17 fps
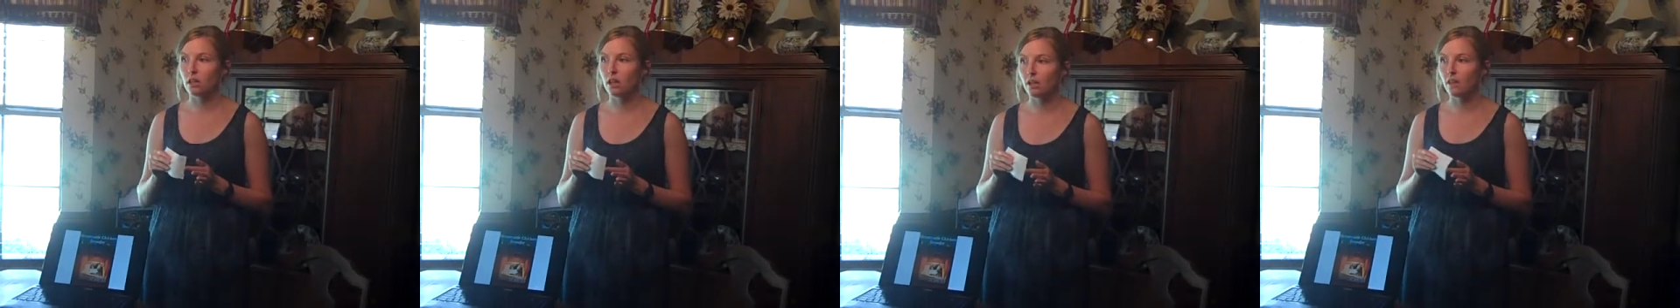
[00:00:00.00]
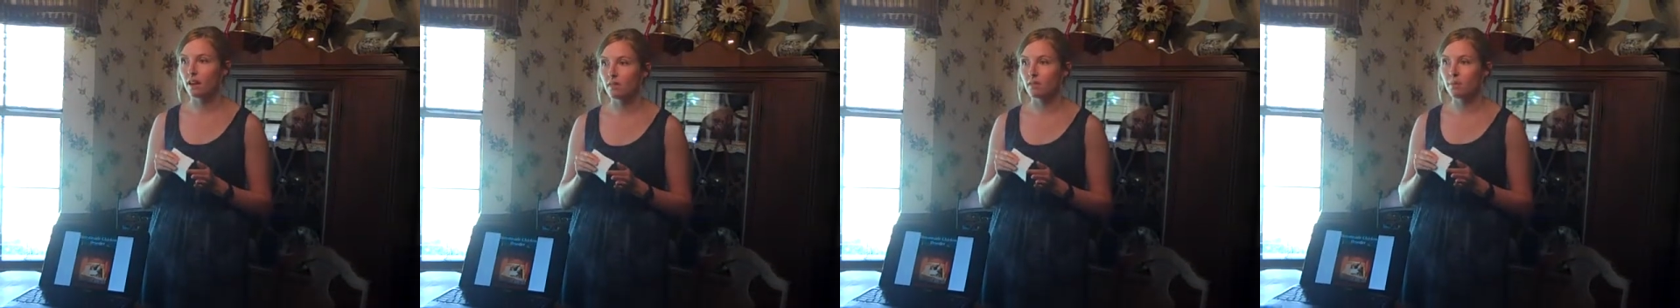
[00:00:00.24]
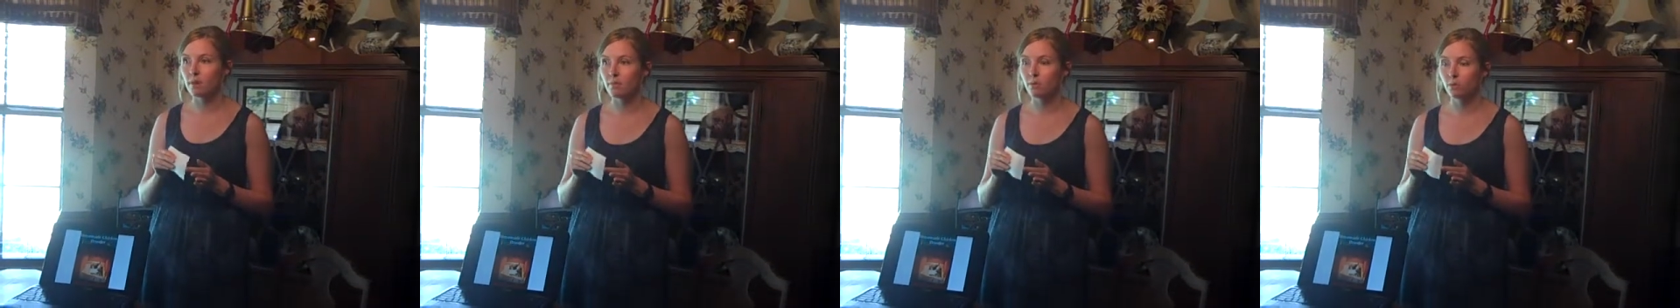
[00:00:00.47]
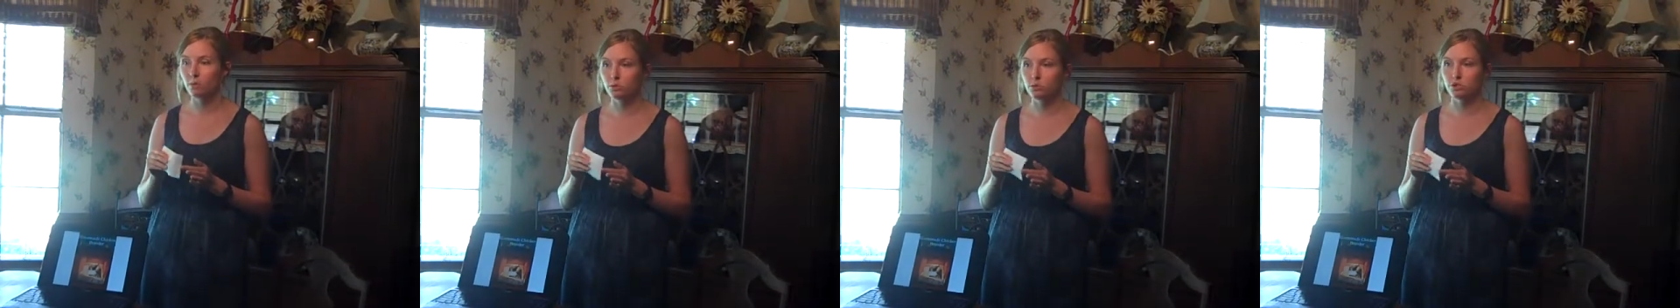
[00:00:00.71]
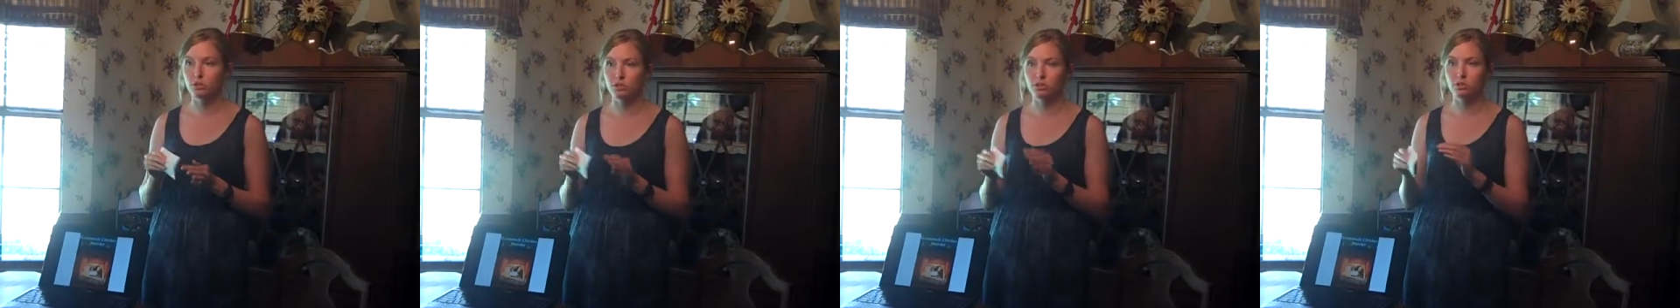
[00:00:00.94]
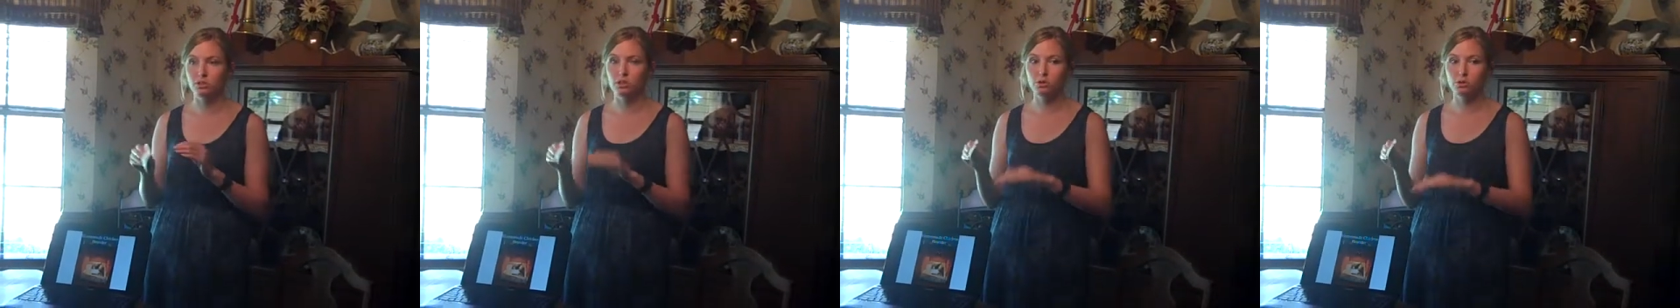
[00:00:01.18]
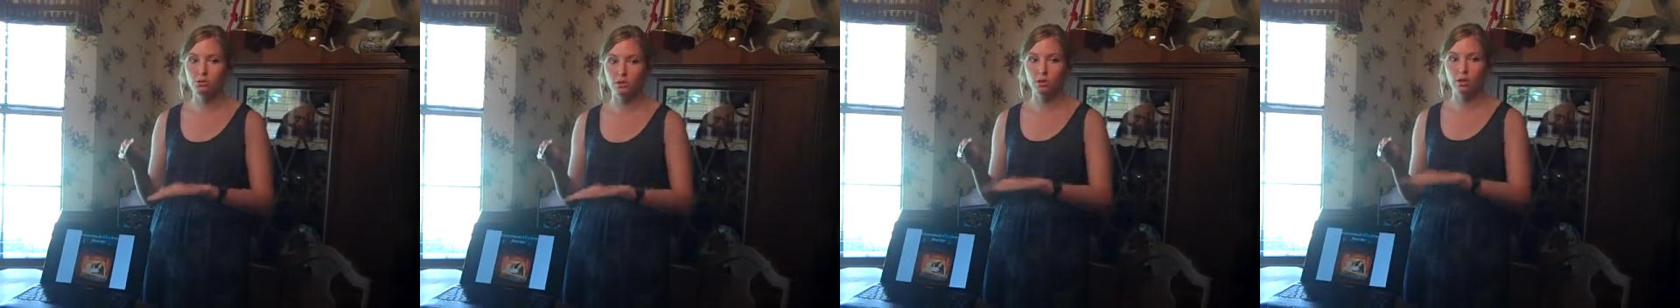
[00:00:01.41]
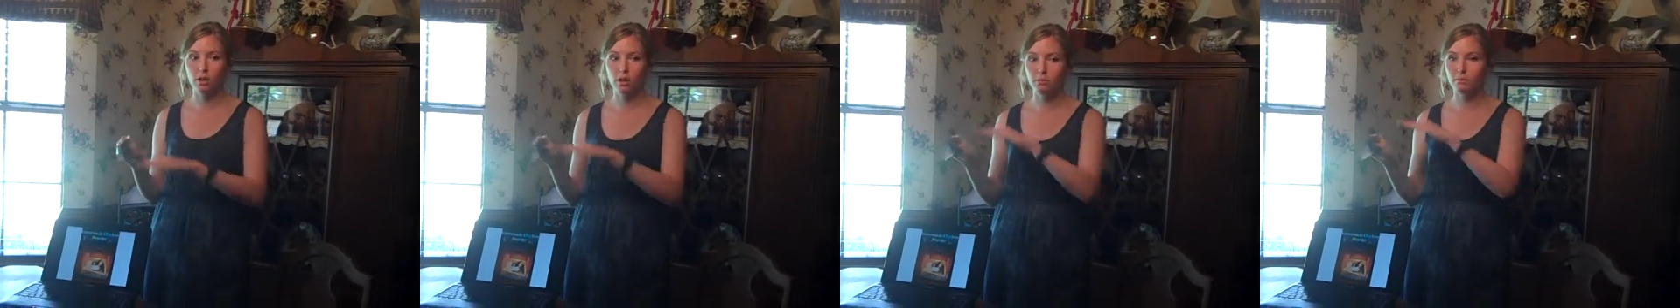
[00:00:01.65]
A lot of people will just
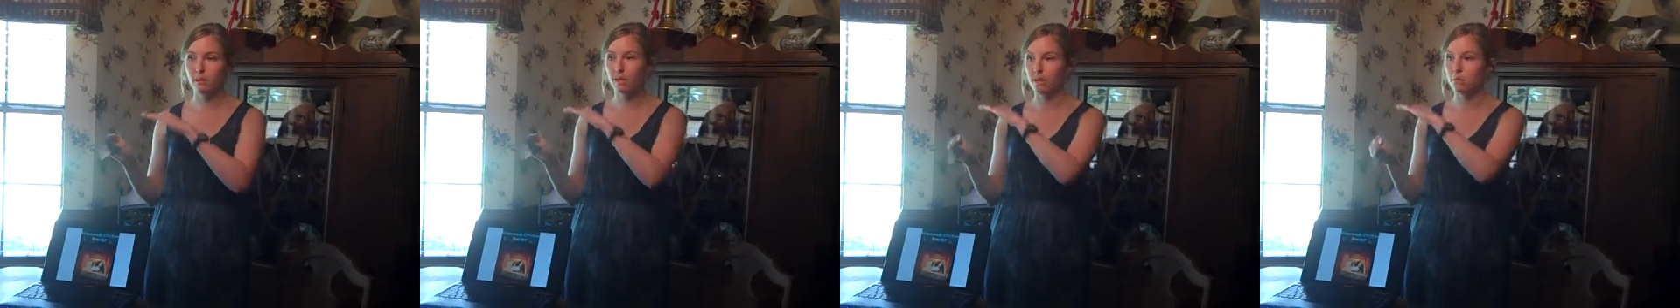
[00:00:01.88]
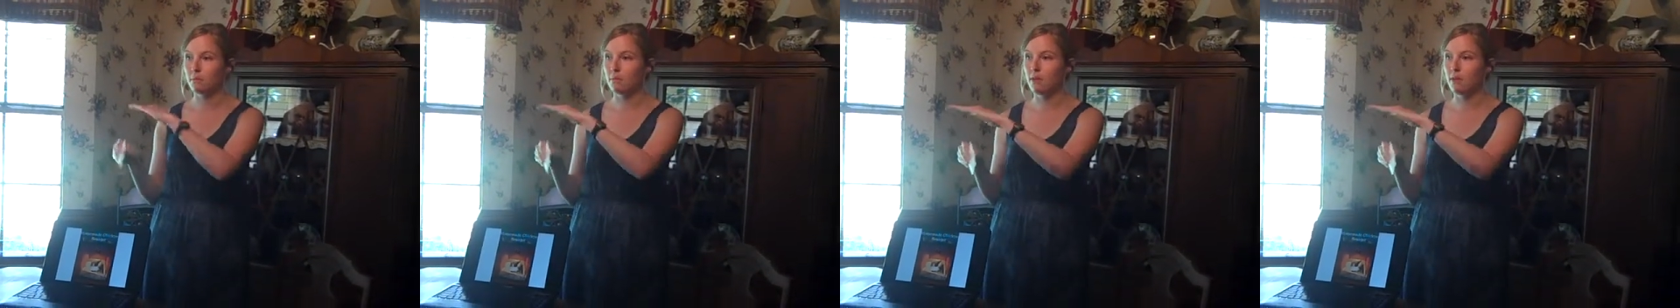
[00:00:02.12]
do like